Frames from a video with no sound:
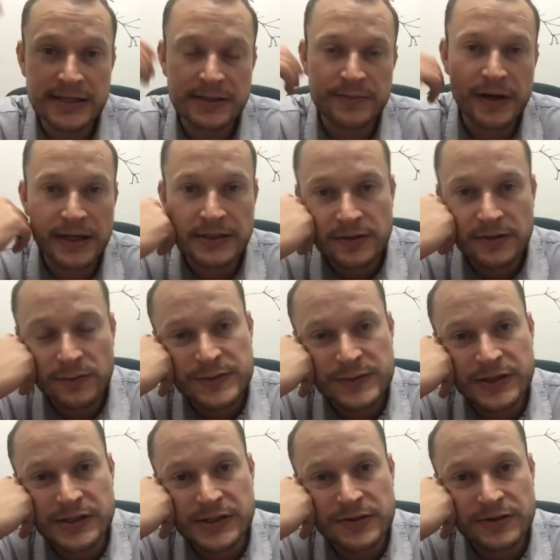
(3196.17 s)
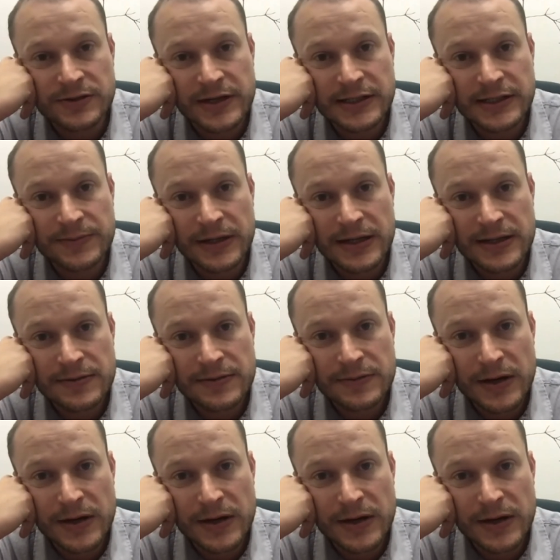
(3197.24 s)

Not all species are attracted by but.